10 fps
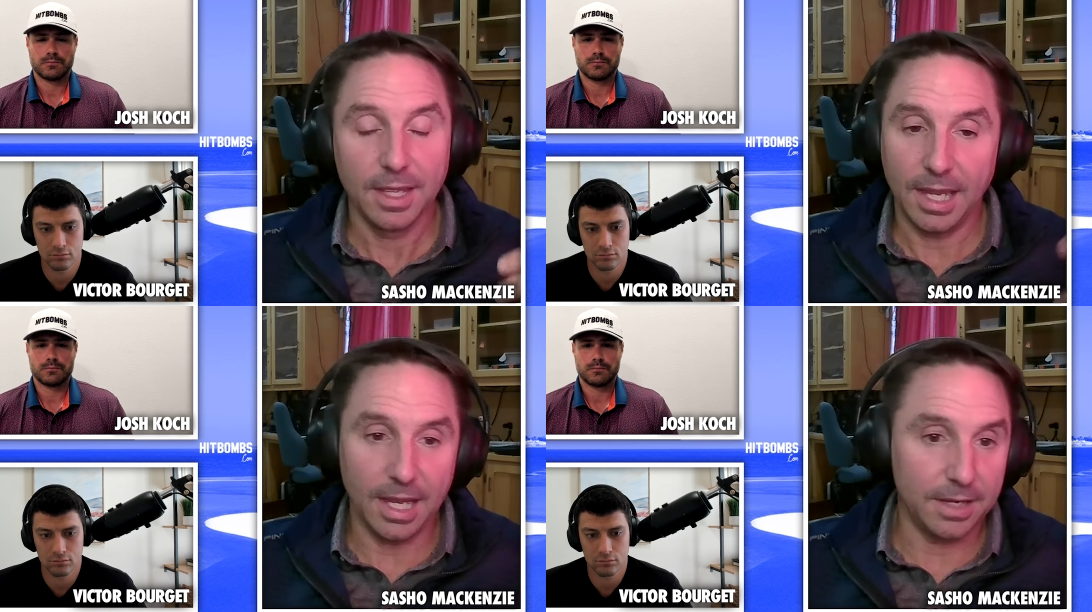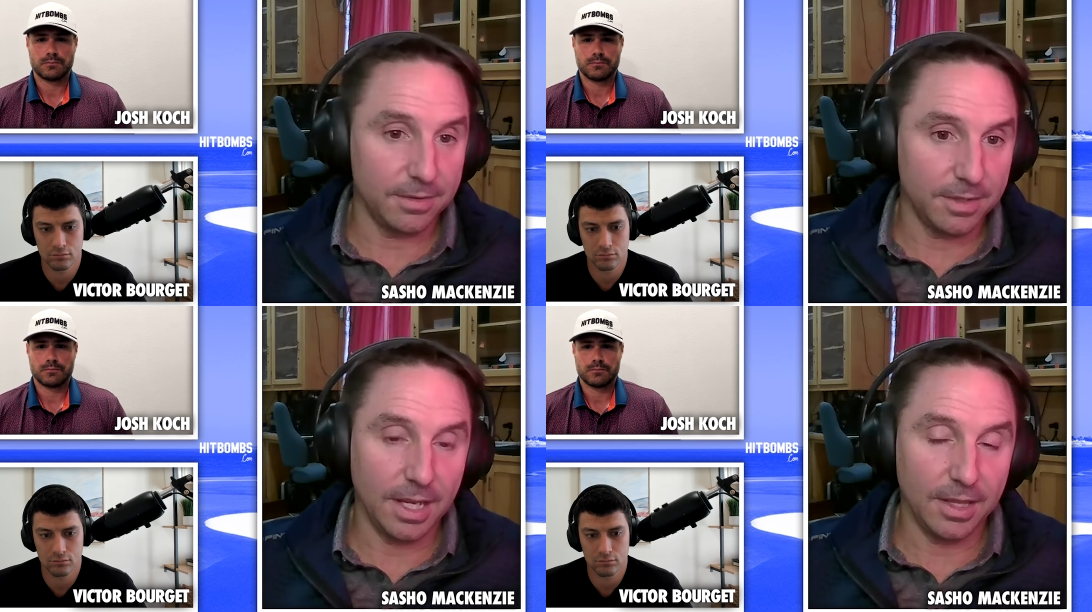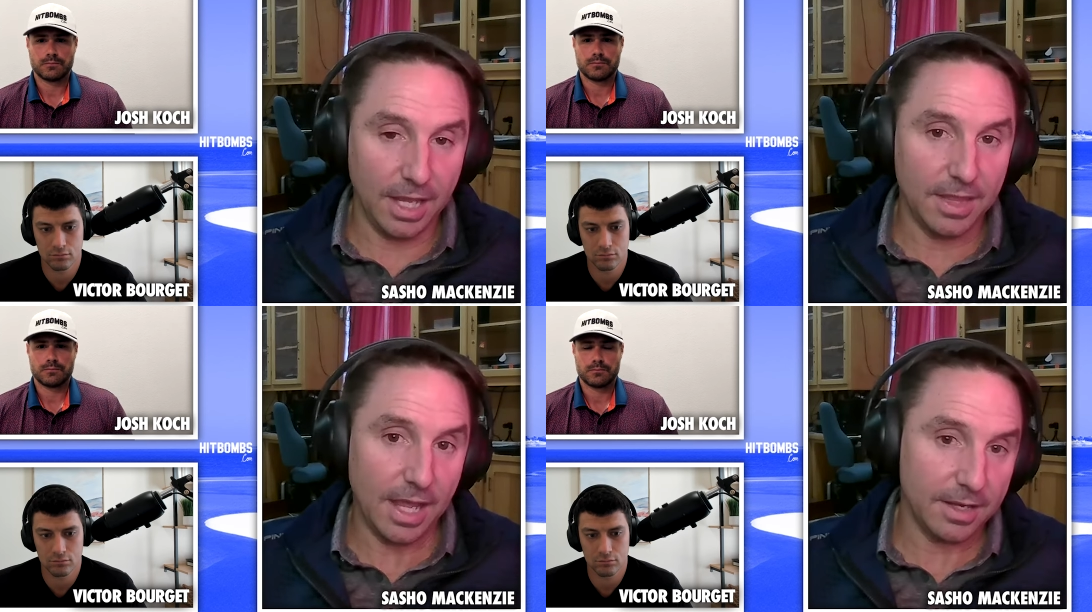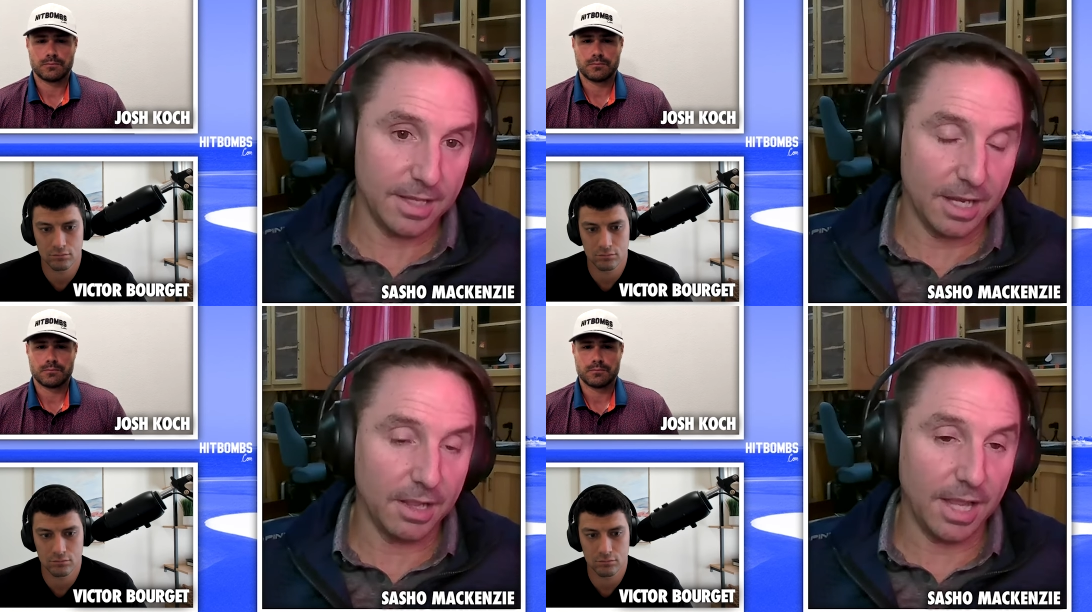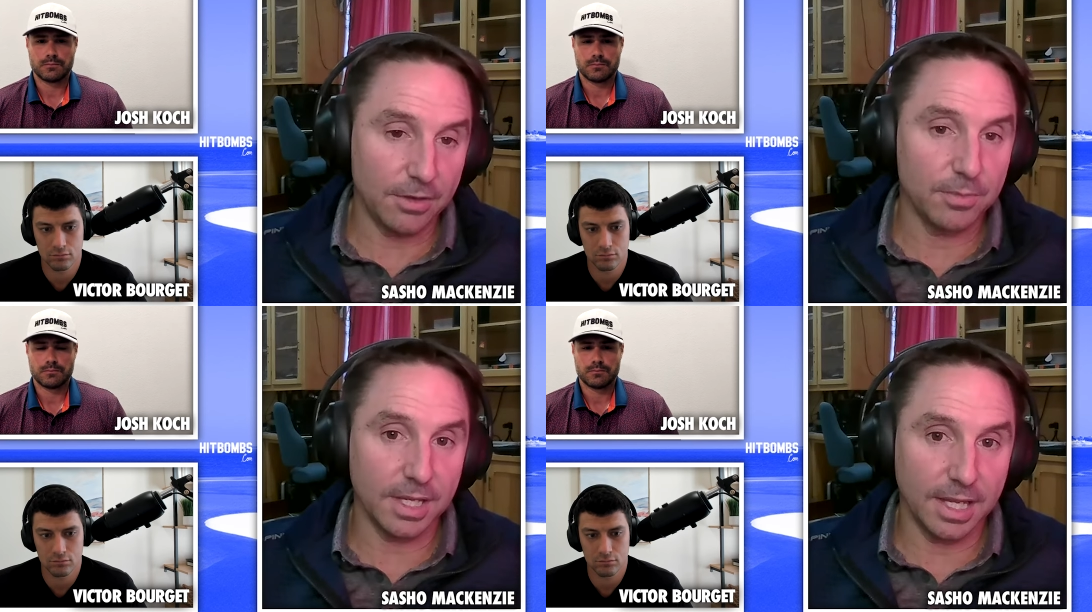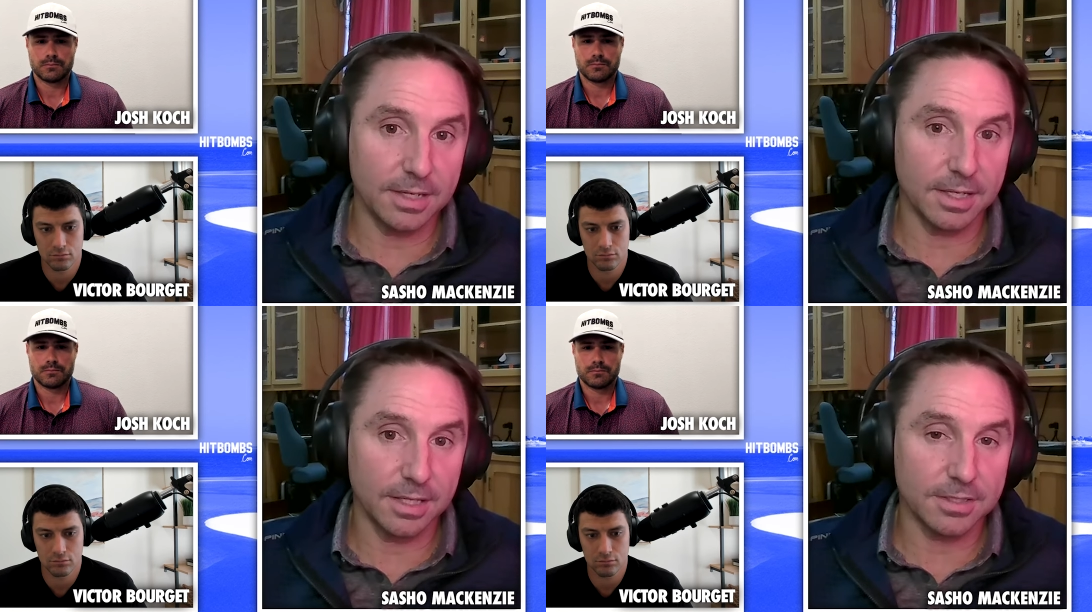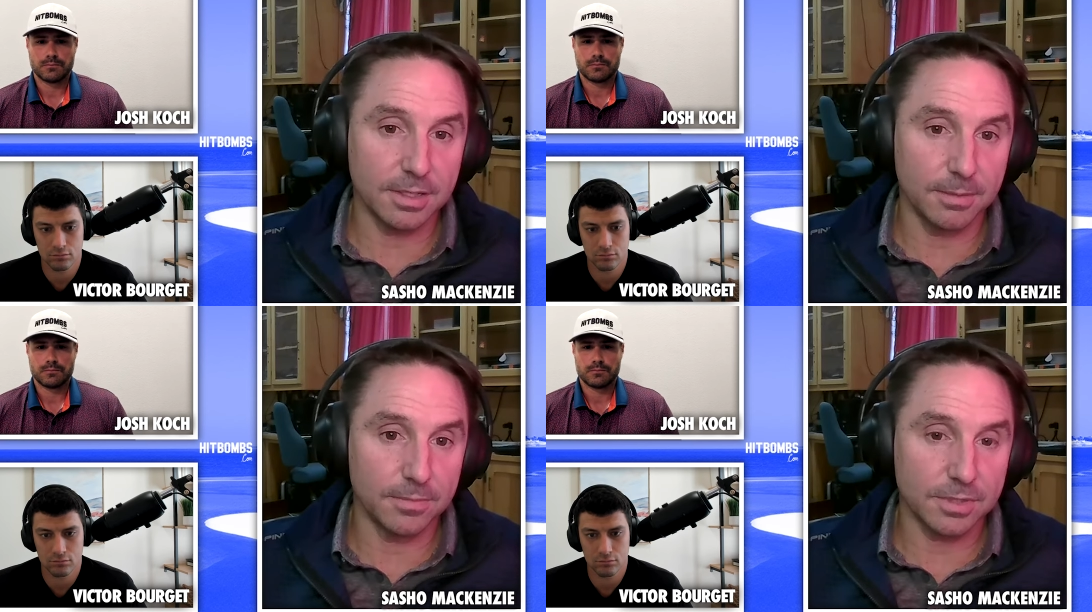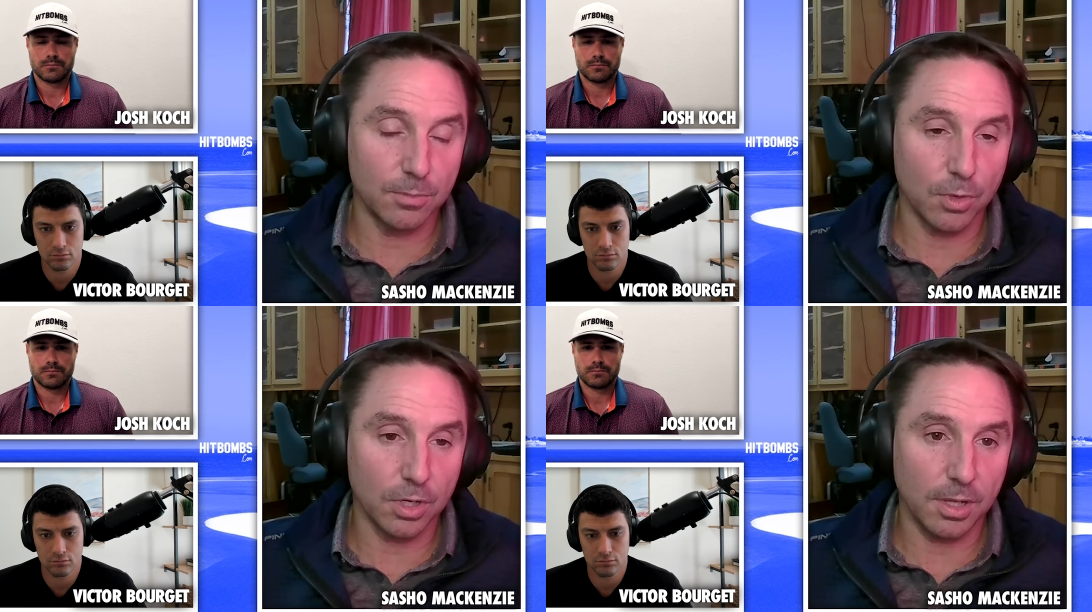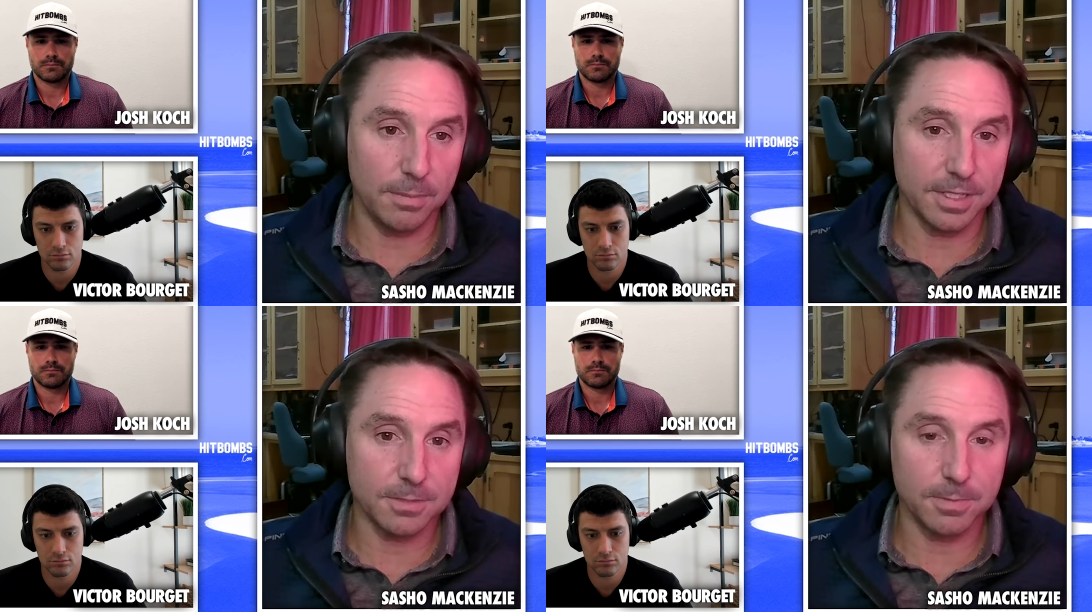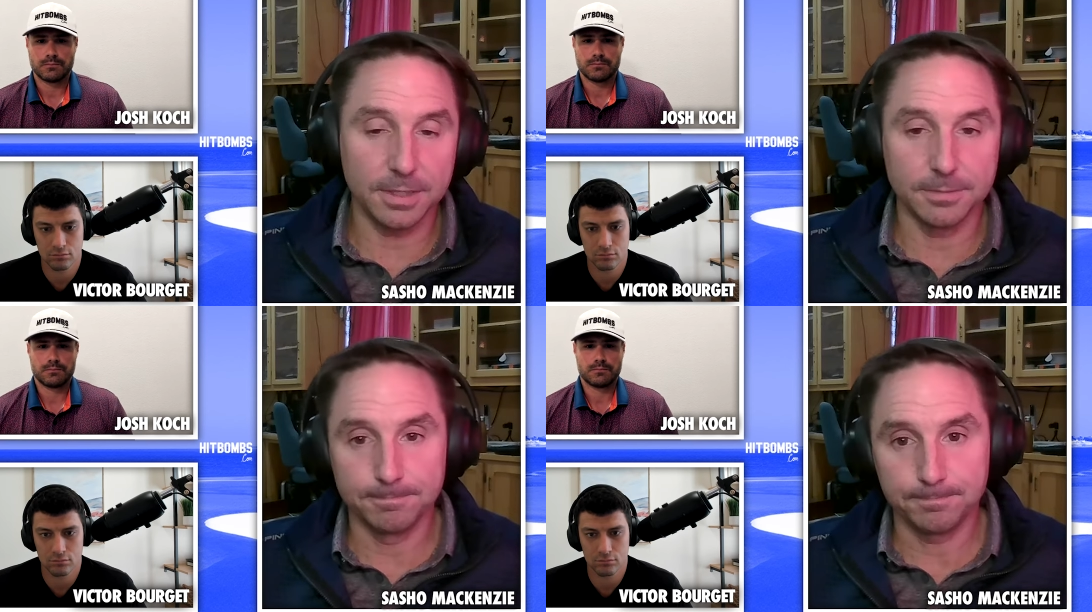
Speaker 1: And, and, and that, that allowed him to get, get some, some more club head speed.